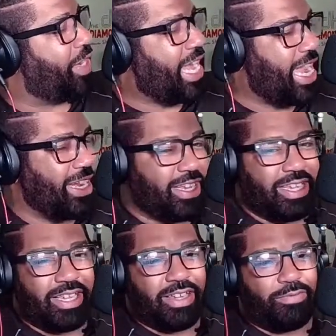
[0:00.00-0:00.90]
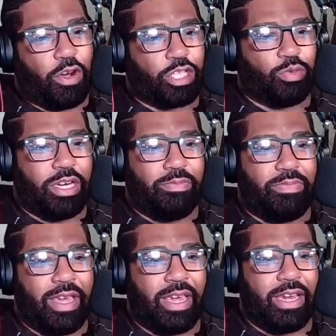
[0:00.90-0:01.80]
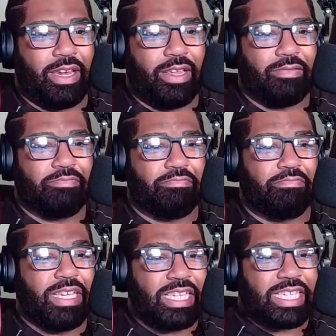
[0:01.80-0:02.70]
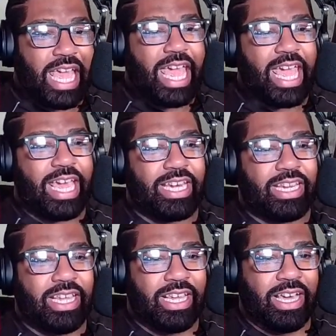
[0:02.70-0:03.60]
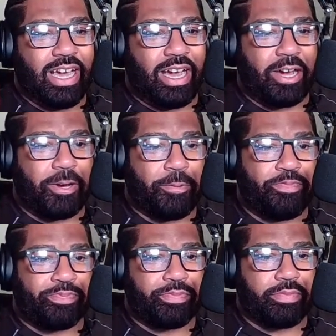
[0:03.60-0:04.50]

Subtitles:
that? Folks would have been mizzed. Is that